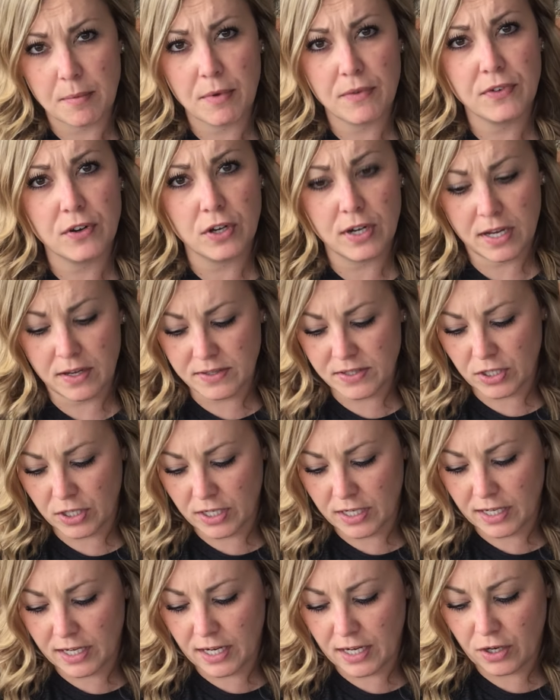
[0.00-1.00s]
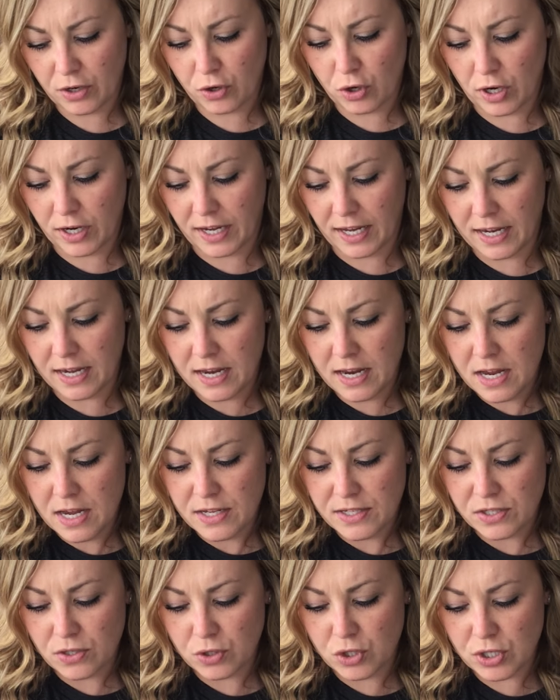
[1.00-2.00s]
of your nails are gonna get crooked,
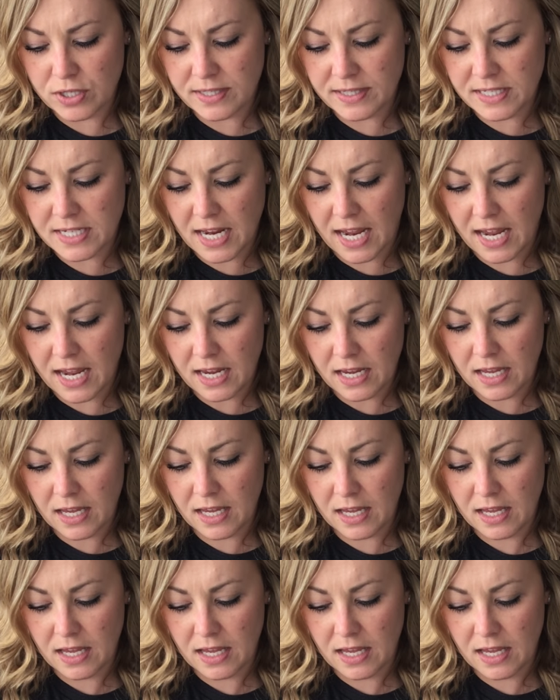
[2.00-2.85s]
so just take